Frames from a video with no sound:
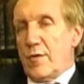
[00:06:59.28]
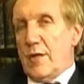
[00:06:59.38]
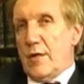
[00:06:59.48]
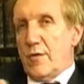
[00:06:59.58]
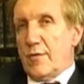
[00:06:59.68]

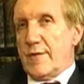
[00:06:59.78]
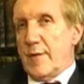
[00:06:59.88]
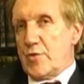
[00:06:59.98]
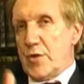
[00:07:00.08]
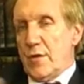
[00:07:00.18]
in
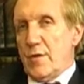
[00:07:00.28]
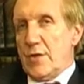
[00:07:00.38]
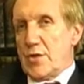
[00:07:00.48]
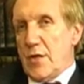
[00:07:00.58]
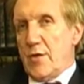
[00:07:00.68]
conception or
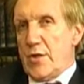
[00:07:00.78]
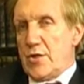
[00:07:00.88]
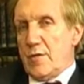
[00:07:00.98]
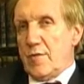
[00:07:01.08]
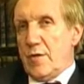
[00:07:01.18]
in
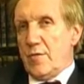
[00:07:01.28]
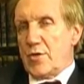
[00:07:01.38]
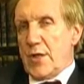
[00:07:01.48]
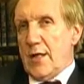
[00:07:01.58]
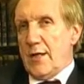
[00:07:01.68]
generation of a new
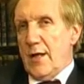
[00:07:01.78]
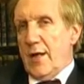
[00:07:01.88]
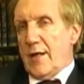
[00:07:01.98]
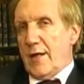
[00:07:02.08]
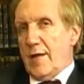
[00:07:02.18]
child
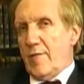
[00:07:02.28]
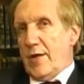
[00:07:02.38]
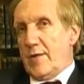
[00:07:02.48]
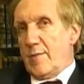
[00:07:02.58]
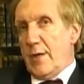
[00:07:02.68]
can never
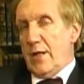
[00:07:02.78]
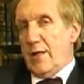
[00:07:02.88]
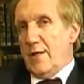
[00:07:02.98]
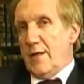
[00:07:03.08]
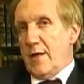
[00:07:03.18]

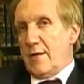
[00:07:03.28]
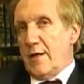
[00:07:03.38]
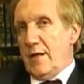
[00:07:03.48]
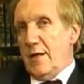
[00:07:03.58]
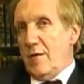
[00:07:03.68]
explain that
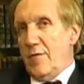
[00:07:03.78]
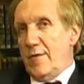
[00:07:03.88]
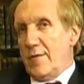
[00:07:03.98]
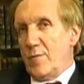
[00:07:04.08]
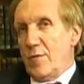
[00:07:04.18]

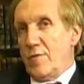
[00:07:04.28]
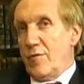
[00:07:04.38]
indivisible,